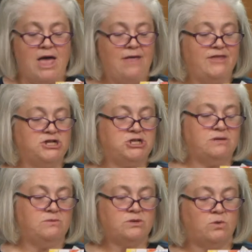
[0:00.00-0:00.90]
that she
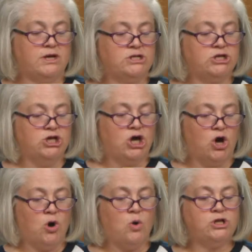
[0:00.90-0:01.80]
was going to
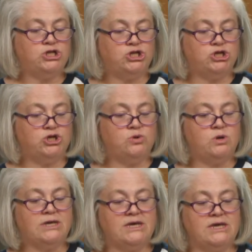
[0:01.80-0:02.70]
go to
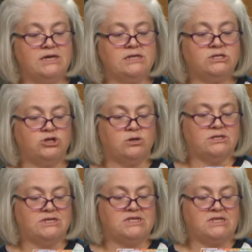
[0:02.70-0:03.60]
King
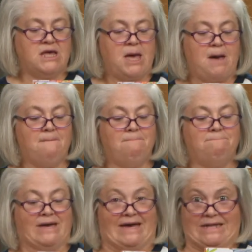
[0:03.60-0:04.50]
Xerxes'
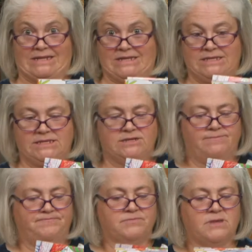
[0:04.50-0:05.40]
palace.
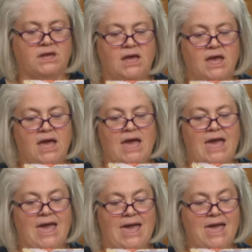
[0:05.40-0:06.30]

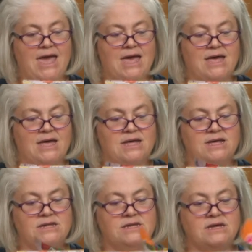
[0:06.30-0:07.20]

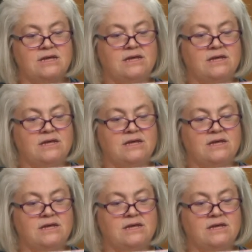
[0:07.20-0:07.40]
And they